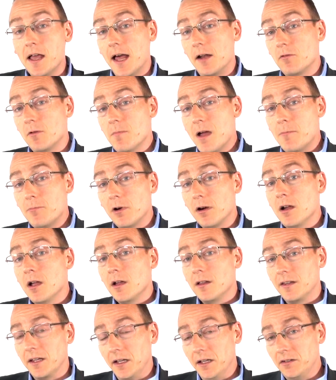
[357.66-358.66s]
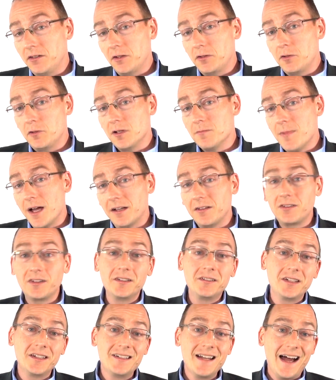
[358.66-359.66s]
And remember, the Institute of
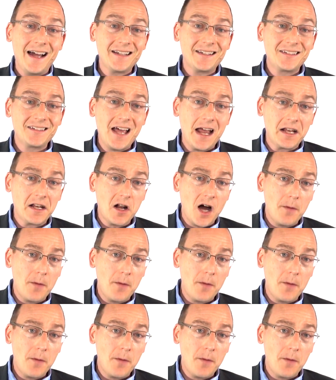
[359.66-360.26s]
Medicine did not set an